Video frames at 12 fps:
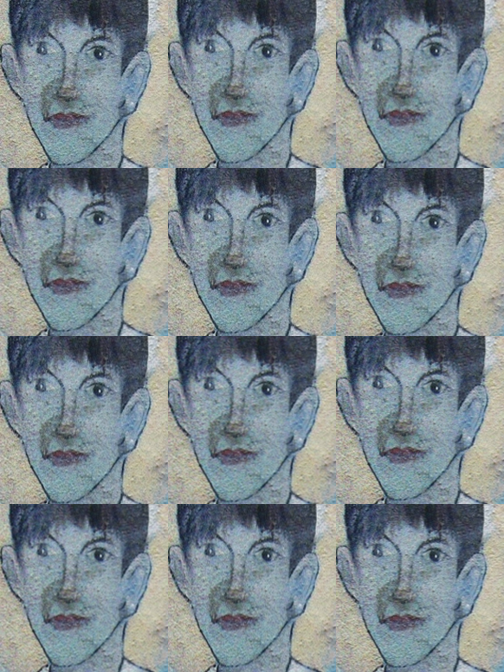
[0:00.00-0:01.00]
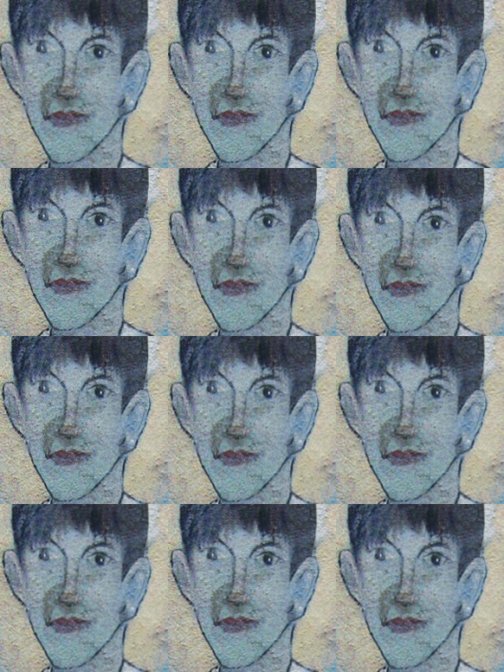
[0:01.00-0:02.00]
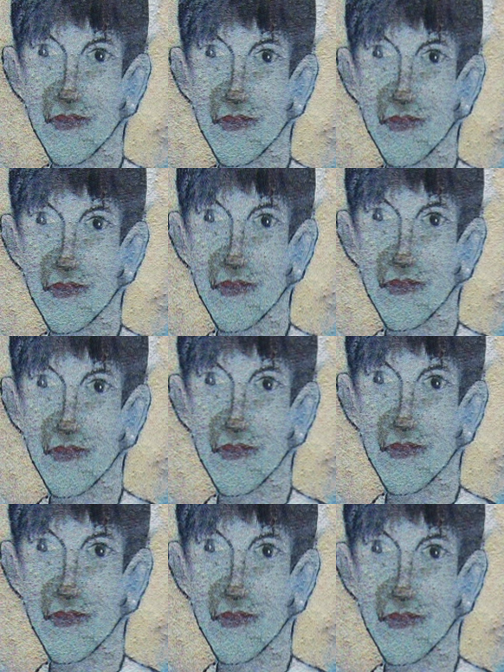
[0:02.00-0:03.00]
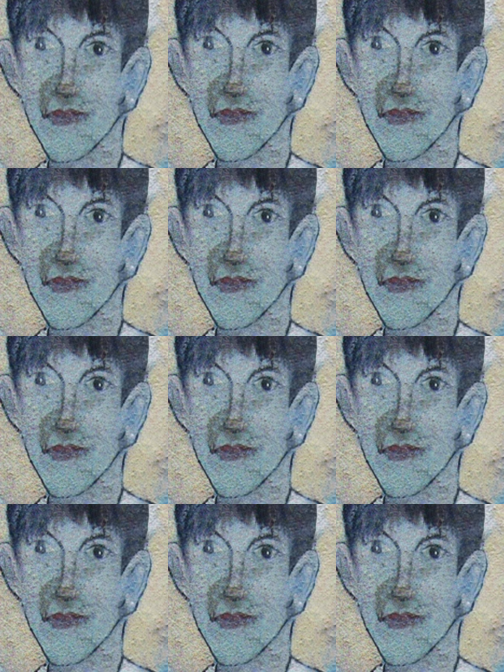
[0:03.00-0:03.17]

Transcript: "Well, if she's not going to eat it, I definitely am."